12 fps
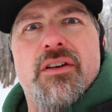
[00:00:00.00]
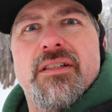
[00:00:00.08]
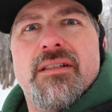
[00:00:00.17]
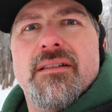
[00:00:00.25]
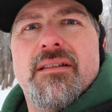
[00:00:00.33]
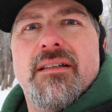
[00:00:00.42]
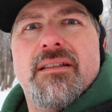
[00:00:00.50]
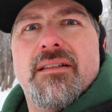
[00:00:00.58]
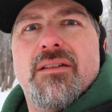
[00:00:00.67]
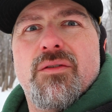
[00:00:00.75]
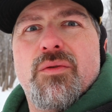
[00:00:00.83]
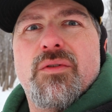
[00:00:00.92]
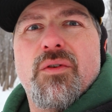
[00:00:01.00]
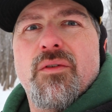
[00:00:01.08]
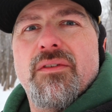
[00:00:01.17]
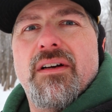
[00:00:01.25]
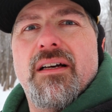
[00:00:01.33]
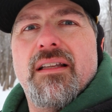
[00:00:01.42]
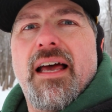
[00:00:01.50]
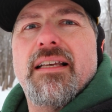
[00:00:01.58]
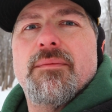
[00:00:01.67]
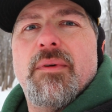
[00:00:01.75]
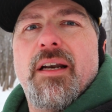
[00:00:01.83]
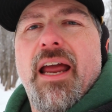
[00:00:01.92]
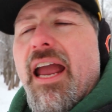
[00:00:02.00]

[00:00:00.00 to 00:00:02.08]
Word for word: instances is sort of a last minute,